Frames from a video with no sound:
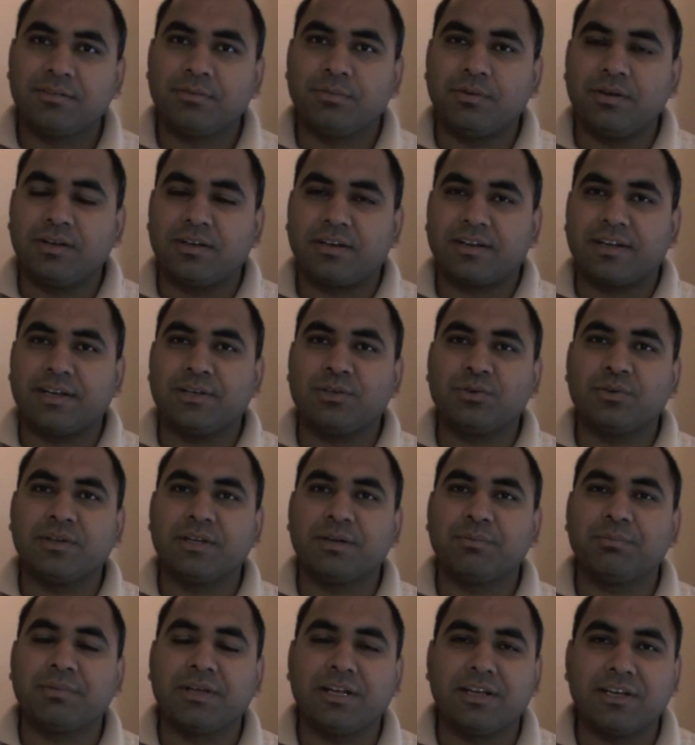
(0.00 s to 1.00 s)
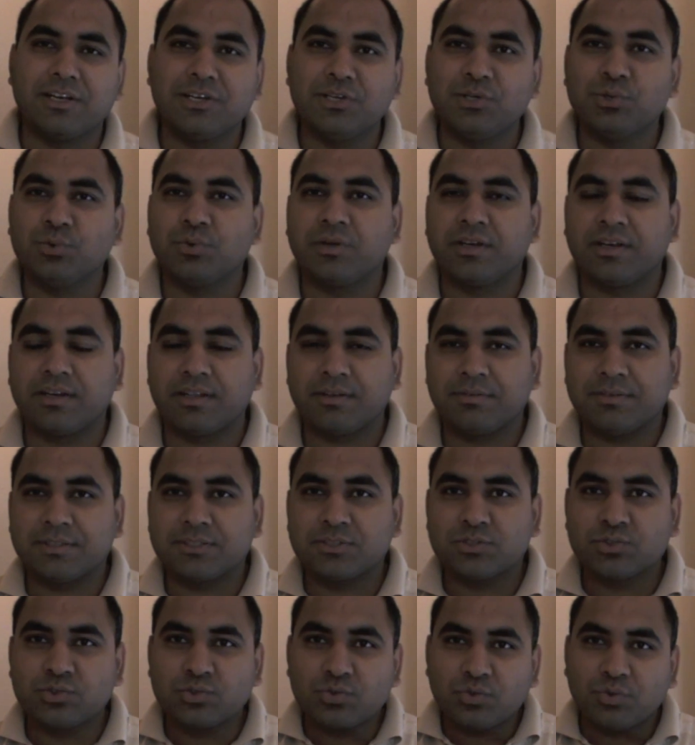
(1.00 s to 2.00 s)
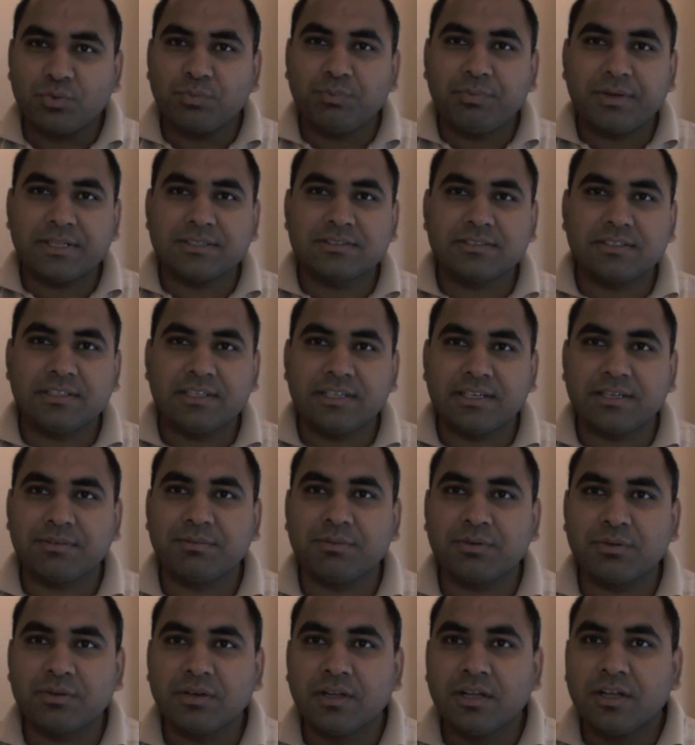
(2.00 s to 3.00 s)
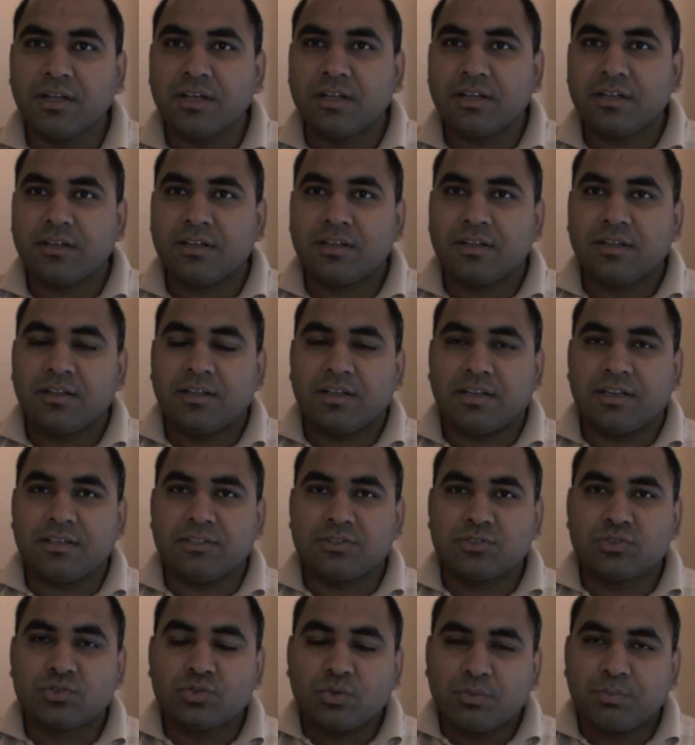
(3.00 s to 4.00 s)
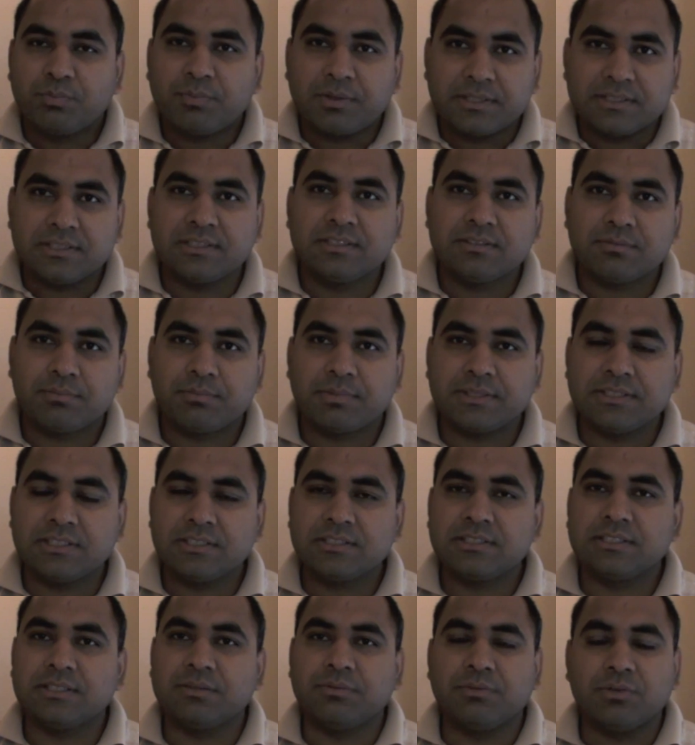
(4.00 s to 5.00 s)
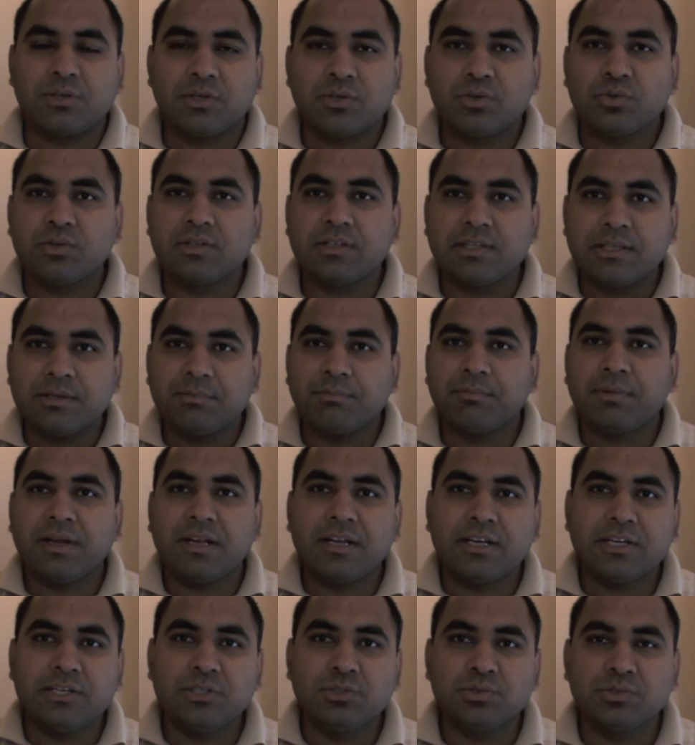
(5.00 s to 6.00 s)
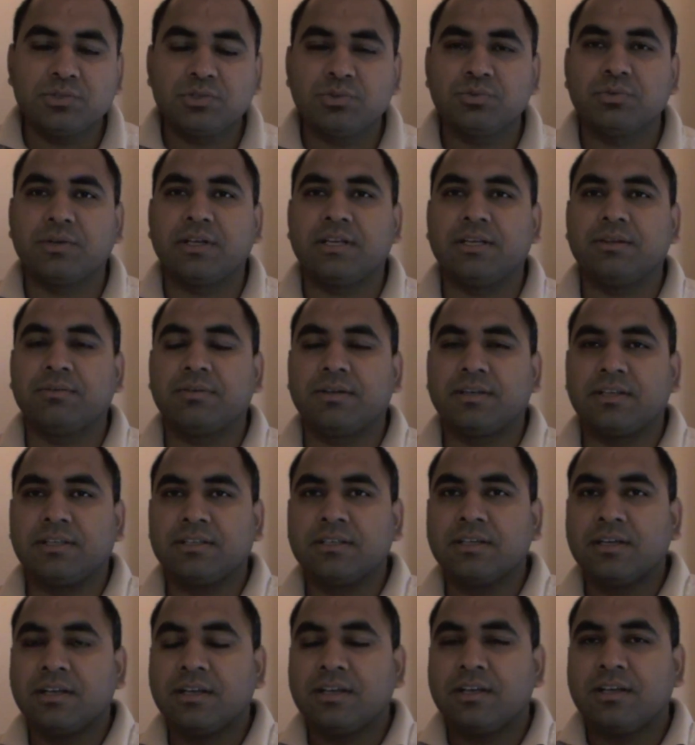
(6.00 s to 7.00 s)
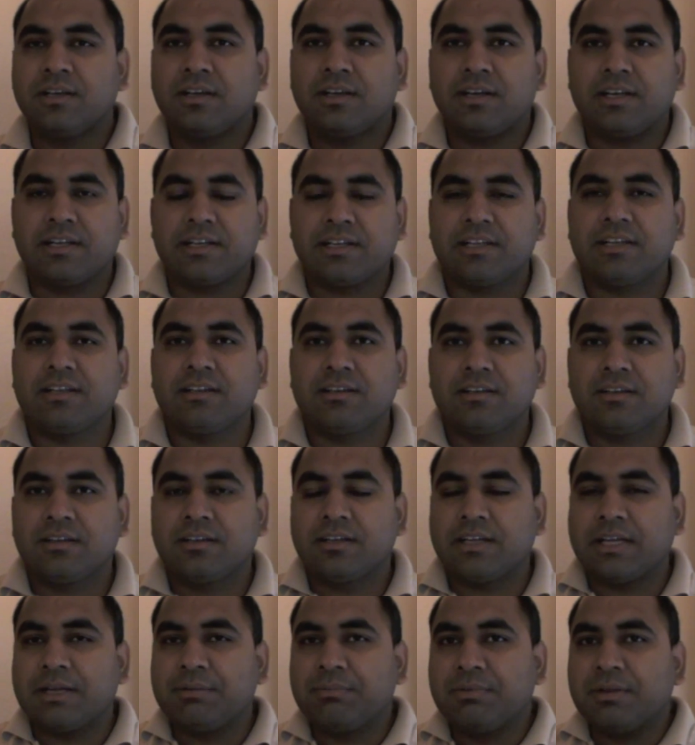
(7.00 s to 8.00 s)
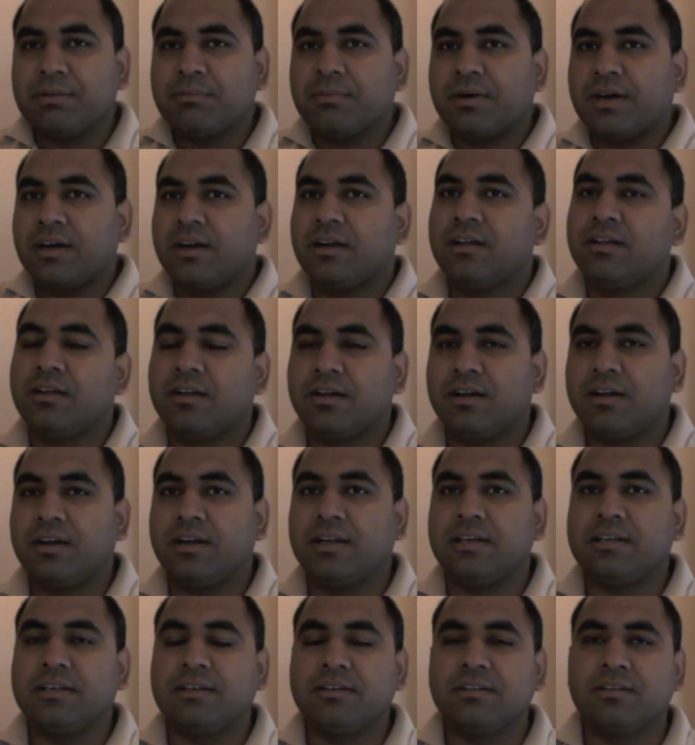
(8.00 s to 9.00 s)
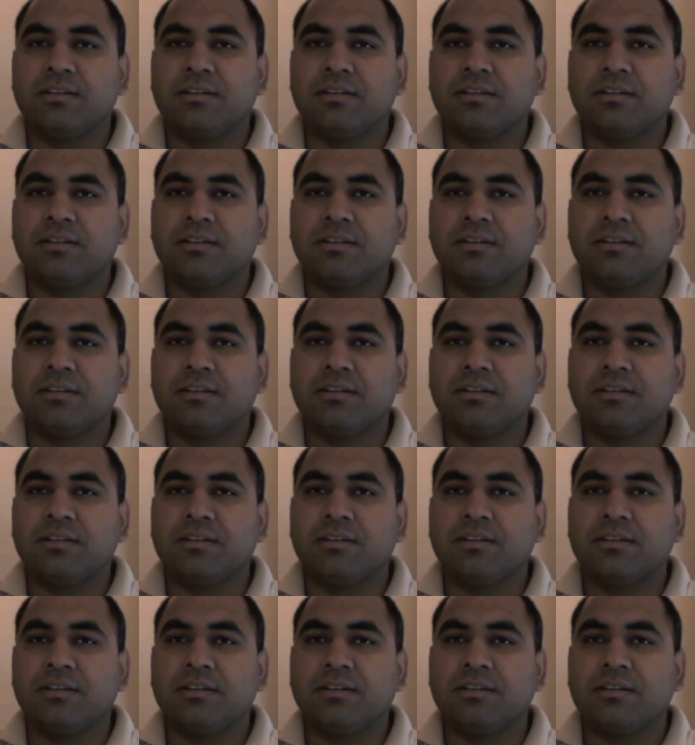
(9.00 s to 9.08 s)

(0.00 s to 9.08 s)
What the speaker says: will try to get my laddu, and I was so passionate about and so possessive not to give my laddus to anyone. I kept them hide